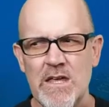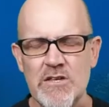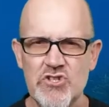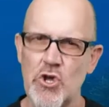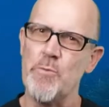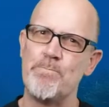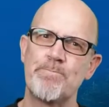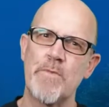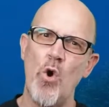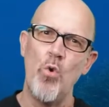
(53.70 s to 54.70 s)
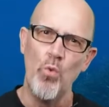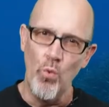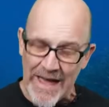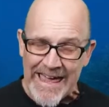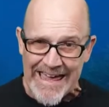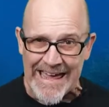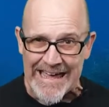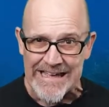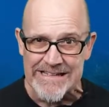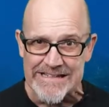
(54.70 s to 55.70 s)
So
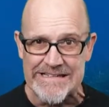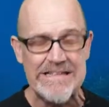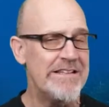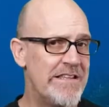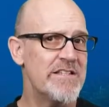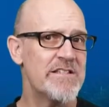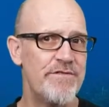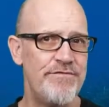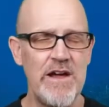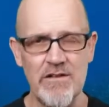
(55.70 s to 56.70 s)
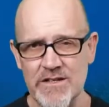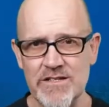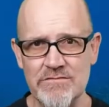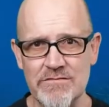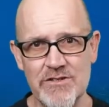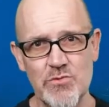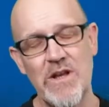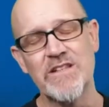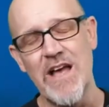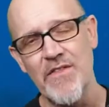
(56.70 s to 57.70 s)
where did this ferrous, as
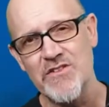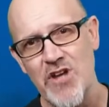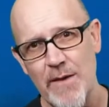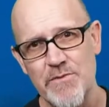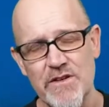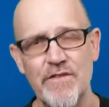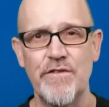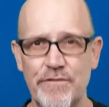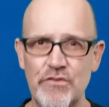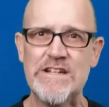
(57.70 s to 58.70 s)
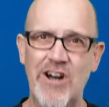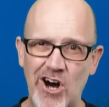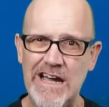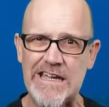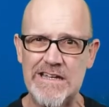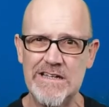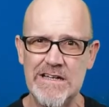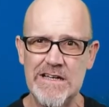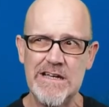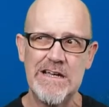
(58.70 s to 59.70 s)
well as other types of free iron,
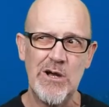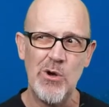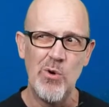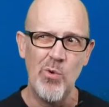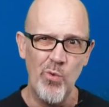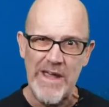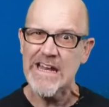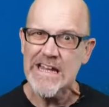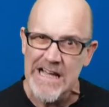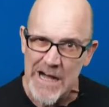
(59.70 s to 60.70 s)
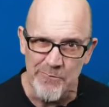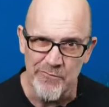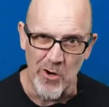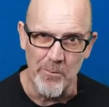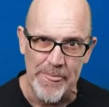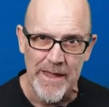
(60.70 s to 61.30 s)
where did it come from?